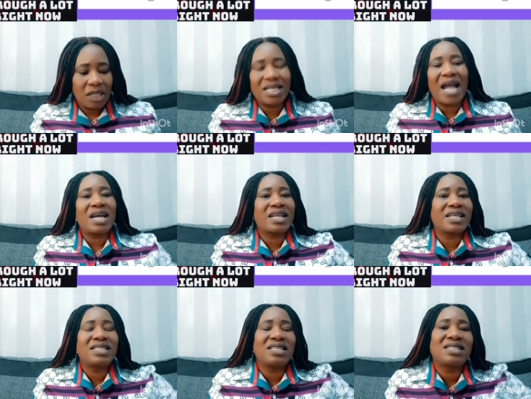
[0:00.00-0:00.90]
that
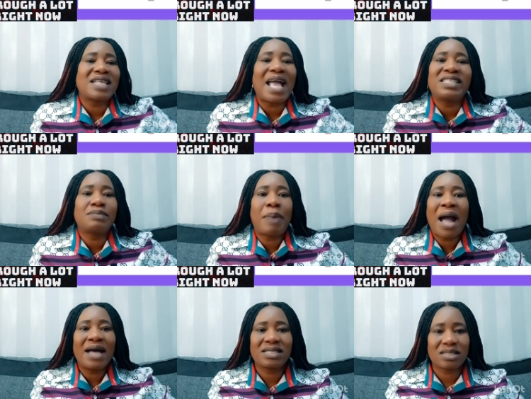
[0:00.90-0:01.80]
criticize
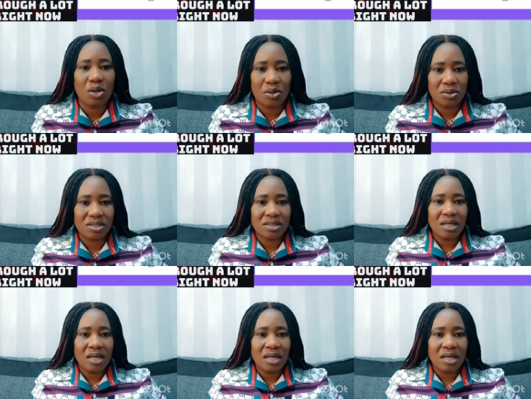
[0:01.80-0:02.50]
pastors.